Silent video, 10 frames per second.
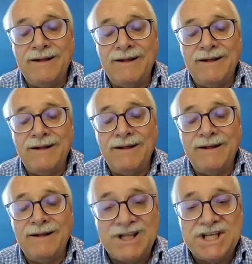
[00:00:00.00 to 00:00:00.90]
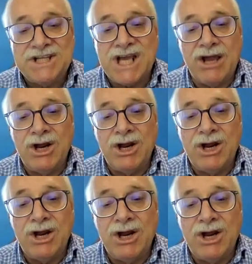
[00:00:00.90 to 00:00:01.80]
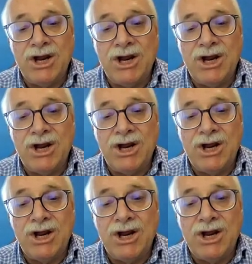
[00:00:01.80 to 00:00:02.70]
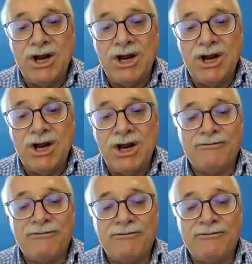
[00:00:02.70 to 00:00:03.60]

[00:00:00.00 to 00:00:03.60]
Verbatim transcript: uh, uh, activities going on under spotlights